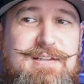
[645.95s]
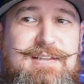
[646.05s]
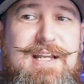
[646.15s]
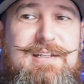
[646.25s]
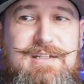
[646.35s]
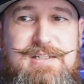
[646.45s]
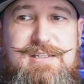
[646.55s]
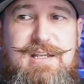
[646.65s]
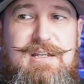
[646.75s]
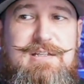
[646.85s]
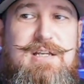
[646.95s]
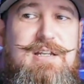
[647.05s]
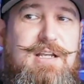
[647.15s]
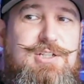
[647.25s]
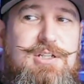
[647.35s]
lightness and
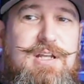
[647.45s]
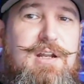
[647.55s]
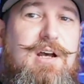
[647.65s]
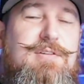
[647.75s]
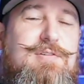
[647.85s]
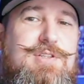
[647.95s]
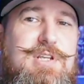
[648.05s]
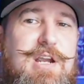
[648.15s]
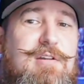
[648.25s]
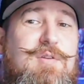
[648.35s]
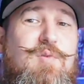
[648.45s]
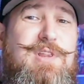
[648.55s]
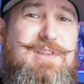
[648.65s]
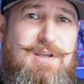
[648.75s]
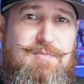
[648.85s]
connection that others carry
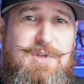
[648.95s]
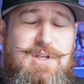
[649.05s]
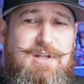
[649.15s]
with them.